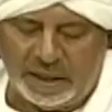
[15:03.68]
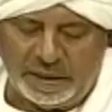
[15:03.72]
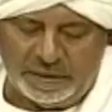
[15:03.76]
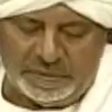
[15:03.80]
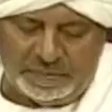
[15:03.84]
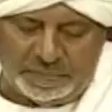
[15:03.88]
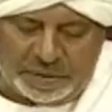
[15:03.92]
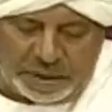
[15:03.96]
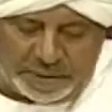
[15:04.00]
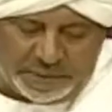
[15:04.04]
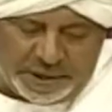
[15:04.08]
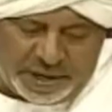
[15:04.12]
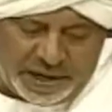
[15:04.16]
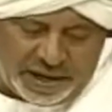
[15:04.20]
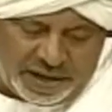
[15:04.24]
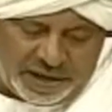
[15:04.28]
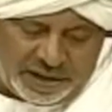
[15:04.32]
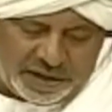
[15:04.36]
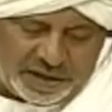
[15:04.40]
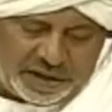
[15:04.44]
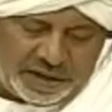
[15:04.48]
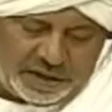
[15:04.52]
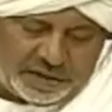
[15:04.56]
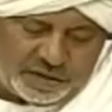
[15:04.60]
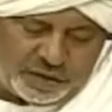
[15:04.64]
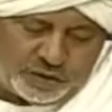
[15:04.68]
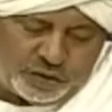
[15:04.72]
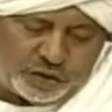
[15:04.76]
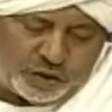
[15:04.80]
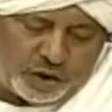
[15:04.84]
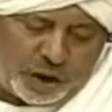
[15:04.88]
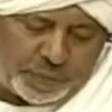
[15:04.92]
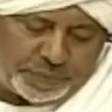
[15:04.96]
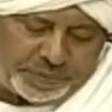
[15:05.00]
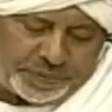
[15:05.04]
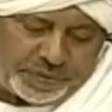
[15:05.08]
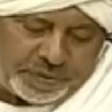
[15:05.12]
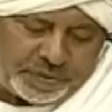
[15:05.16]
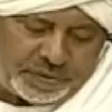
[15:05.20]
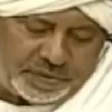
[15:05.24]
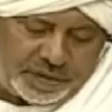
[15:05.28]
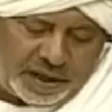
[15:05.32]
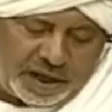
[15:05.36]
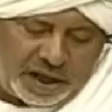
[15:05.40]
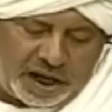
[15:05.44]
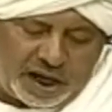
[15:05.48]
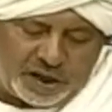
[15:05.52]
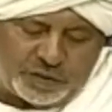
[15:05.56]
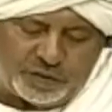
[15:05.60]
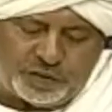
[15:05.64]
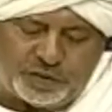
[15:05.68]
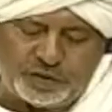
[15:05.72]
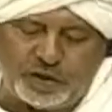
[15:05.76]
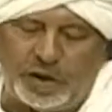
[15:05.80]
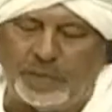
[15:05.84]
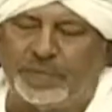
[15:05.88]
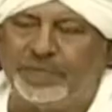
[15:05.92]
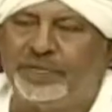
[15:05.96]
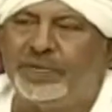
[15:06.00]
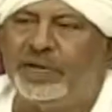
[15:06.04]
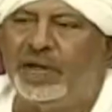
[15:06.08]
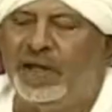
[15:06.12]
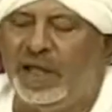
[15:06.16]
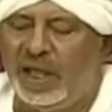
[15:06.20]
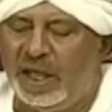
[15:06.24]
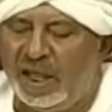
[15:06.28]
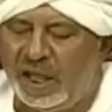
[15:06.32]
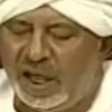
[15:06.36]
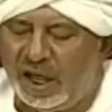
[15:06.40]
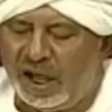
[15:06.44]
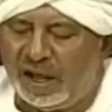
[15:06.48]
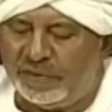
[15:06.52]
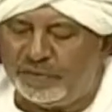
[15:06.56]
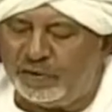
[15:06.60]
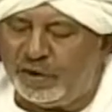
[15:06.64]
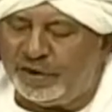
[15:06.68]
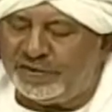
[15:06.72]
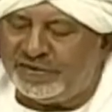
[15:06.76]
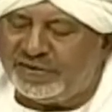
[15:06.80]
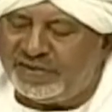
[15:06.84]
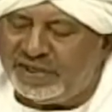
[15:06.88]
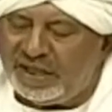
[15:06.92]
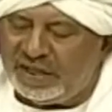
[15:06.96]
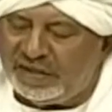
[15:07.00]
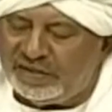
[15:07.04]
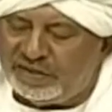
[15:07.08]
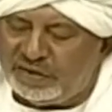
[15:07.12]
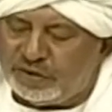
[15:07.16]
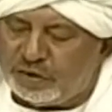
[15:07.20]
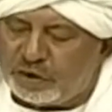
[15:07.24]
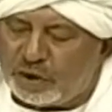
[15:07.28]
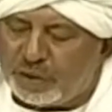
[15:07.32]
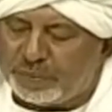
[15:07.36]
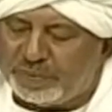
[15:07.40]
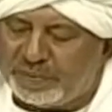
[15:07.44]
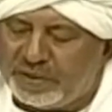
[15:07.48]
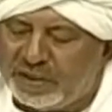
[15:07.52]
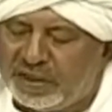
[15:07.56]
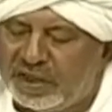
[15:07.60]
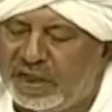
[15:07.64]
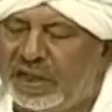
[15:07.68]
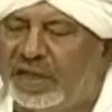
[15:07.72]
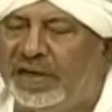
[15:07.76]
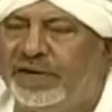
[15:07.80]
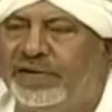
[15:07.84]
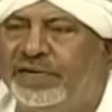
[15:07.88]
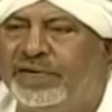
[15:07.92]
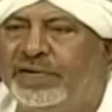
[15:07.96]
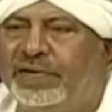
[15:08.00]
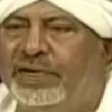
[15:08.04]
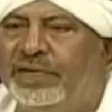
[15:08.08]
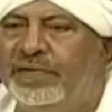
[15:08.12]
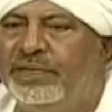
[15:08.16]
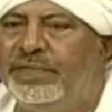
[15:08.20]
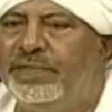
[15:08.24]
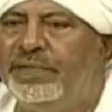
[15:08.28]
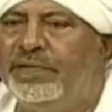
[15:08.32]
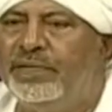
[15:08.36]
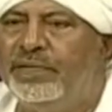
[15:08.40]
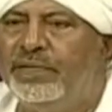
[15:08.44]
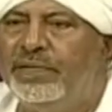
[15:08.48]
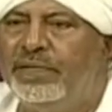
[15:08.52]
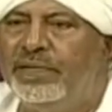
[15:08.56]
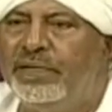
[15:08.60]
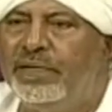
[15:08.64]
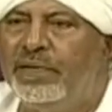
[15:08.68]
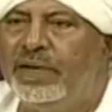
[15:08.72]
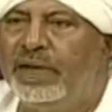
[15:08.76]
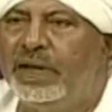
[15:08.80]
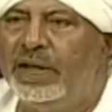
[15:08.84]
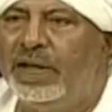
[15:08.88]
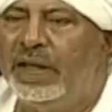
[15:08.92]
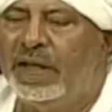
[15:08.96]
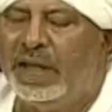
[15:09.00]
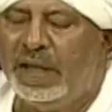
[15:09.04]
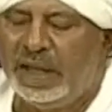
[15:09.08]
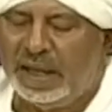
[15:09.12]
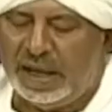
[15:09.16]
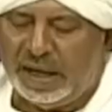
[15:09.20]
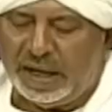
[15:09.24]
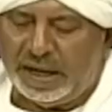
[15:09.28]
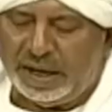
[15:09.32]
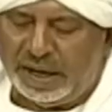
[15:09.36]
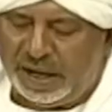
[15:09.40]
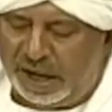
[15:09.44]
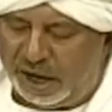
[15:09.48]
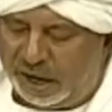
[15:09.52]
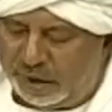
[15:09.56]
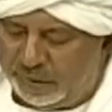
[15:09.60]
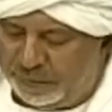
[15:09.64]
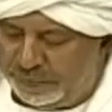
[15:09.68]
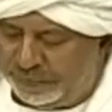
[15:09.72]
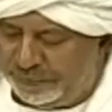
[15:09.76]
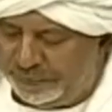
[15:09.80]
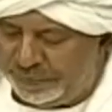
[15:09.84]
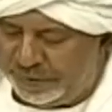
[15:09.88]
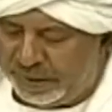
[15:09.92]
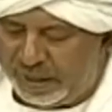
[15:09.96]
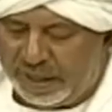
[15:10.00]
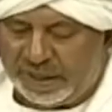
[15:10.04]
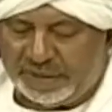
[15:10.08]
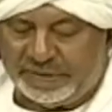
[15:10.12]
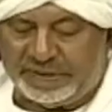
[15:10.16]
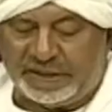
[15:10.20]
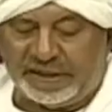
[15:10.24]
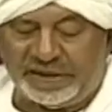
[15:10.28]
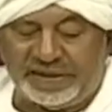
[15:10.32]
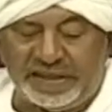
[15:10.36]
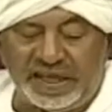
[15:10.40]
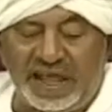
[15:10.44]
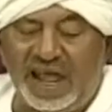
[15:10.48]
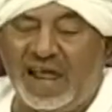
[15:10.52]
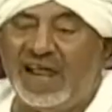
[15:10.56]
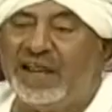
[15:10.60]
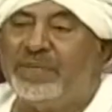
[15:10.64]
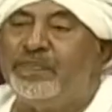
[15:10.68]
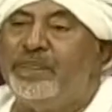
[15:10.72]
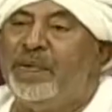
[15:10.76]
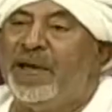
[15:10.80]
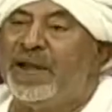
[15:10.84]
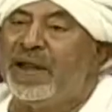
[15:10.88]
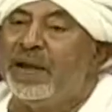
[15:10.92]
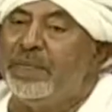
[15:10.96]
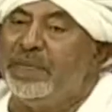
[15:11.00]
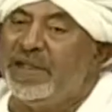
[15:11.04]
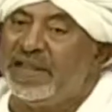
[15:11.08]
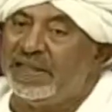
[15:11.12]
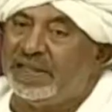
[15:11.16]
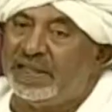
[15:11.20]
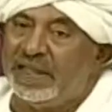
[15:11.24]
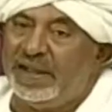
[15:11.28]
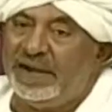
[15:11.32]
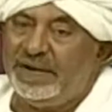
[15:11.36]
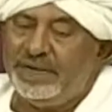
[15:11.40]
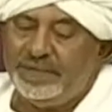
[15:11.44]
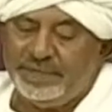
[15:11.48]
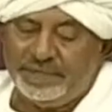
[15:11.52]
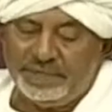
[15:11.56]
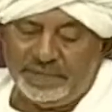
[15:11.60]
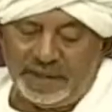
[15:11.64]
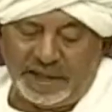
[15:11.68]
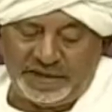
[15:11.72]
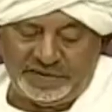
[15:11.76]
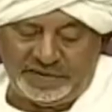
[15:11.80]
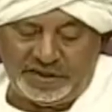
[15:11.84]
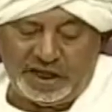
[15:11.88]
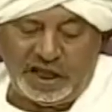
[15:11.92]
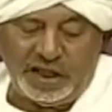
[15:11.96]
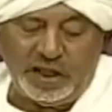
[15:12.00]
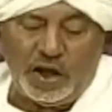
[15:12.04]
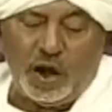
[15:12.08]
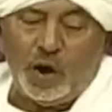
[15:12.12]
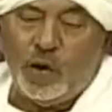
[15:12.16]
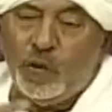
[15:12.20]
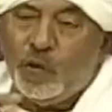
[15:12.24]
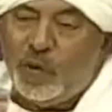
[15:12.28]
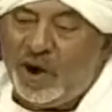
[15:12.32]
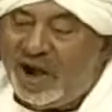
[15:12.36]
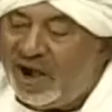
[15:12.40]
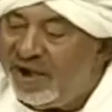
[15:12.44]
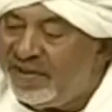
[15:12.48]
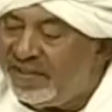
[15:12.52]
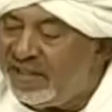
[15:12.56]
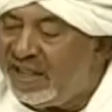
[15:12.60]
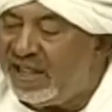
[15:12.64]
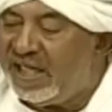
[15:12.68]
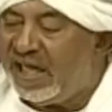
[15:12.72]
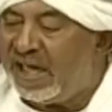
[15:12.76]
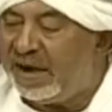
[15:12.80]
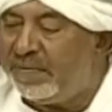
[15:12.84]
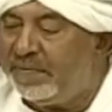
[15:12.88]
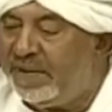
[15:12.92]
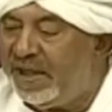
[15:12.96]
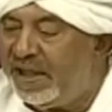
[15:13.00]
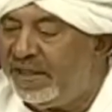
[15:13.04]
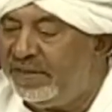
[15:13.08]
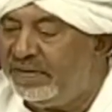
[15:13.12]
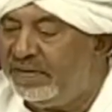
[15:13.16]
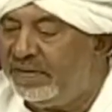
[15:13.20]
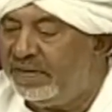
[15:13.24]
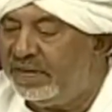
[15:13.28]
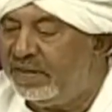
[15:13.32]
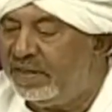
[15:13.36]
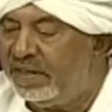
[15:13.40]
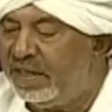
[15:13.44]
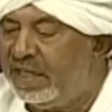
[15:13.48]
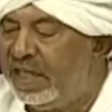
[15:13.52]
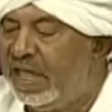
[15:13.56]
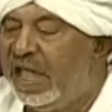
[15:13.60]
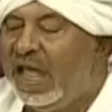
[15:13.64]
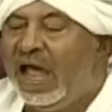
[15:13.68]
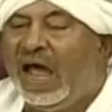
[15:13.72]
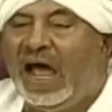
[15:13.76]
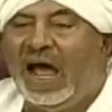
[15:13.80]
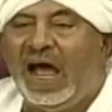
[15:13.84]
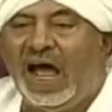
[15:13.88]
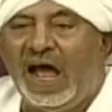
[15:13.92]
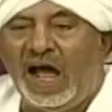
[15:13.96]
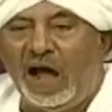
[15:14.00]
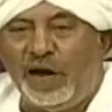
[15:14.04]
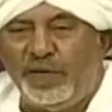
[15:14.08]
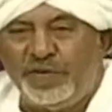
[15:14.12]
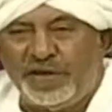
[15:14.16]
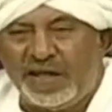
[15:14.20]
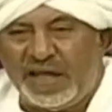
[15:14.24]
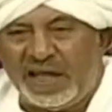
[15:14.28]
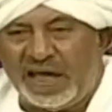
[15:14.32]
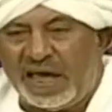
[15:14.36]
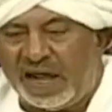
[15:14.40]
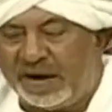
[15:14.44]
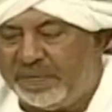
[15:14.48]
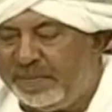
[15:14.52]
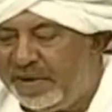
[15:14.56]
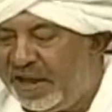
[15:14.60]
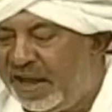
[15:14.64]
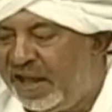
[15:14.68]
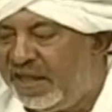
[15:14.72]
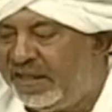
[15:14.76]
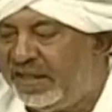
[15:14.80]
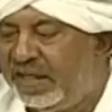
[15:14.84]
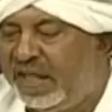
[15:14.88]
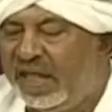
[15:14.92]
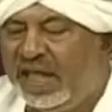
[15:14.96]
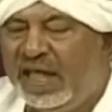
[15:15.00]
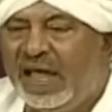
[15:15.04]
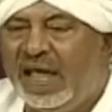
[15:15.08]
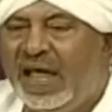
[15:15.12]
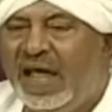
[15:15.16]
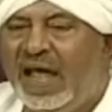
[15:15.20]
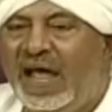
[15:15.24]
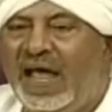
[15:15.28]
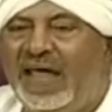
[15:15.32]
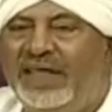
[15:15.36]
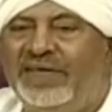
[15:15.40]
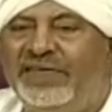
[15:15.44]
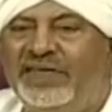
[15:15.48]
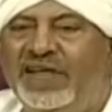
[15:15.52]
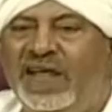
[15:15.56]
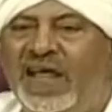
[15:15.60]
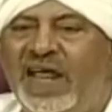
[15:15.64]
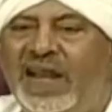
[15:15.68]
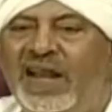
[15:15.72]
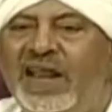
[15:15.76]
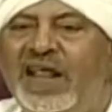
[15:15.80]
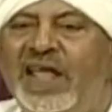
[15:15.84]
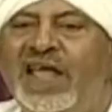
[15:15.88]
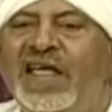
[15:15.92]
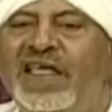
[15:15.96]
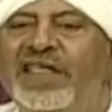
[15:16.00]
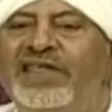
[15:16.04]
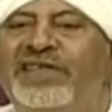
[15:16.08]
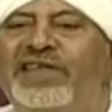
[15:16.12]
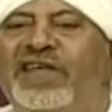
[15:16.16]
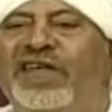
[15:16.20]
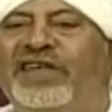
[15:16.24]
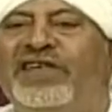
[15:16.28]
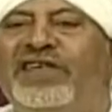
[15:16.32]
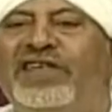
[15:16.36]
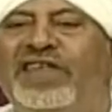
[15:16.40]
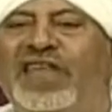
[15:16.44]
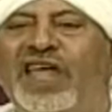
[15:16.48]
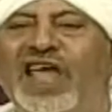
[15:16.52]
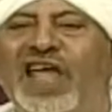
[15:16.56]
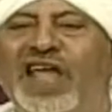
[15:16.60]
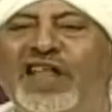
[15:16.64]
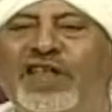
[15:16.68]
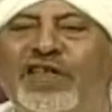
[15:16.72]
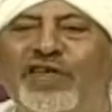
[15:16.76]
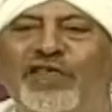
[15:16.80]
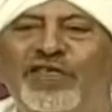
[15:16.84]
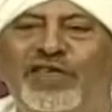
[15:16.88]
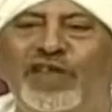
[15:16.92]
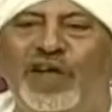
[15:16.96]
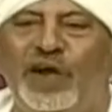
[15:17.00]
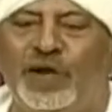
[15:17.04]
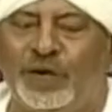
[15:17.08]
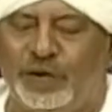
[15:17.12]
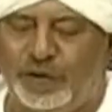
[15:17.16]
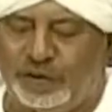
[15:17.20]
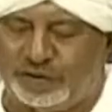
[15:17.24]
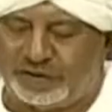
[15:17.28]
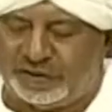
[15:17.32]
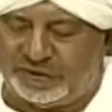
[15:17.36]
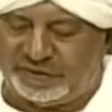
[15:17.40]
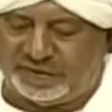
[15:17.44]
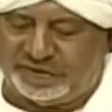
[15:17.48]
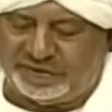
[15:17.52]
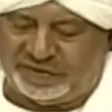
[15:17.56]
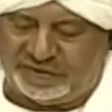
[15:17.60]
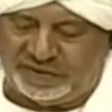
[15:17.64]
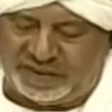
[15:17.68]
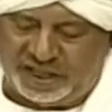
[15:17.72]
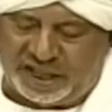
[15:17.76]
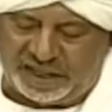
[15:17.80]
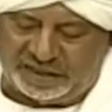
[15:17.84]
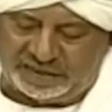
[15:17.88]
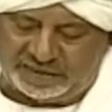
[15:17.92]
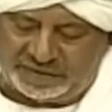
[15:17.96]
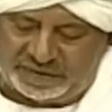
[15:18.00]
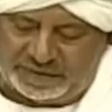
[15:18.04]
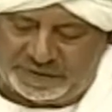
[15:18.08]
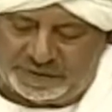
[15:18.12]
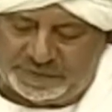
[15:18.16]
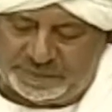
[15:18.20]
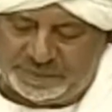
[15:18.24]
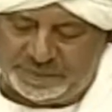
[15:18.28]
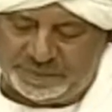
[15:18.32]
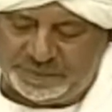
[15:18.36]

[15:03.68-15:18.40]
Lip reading: Grammar is stops. They are stops. I've got 6 stops in English. Now, the third parameter, I said where they are made, how they are made, and then the state of the glottis, state